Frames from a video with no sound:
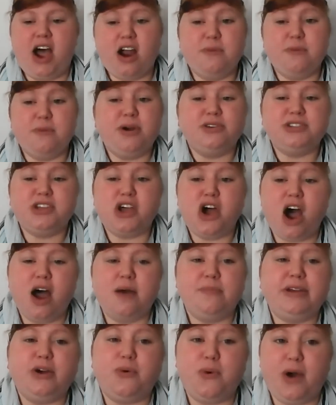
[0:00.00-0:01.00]
Our most
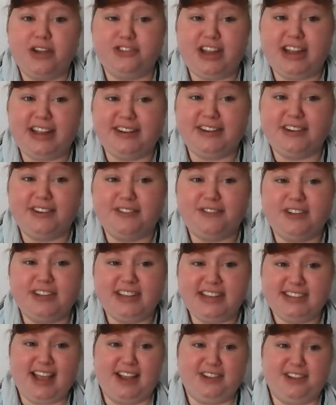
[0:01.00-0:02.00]
common question for
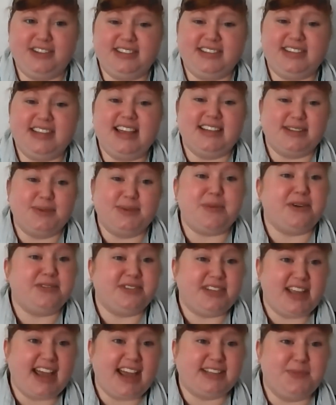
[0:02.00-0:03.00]
these sessions is
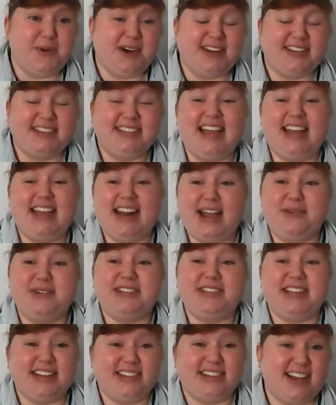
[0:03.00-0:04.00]
about textbooks. And I
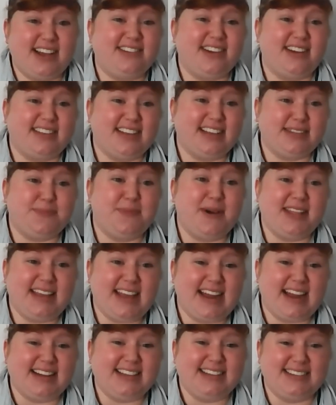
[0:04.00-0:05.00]
was gonna touch on this by
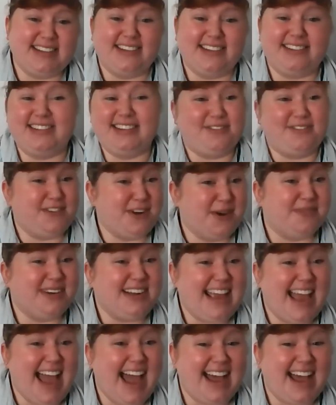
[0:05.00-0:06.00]
the end of the session if
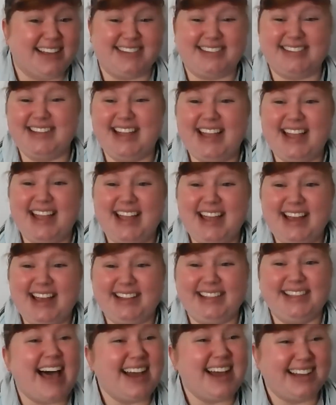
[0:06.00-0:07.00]
nobody asked.
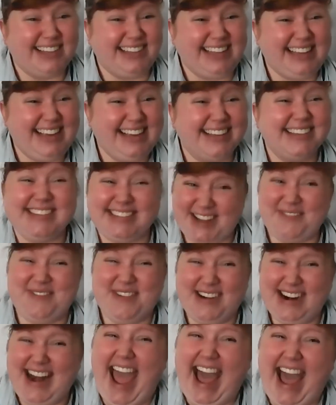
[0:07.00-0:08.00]
luckily
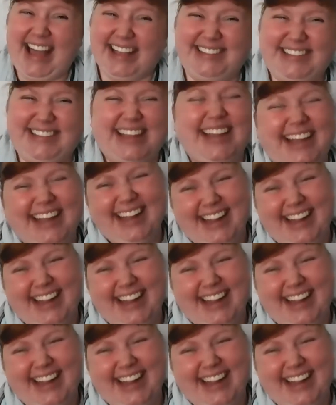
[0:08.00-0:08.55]
someone has.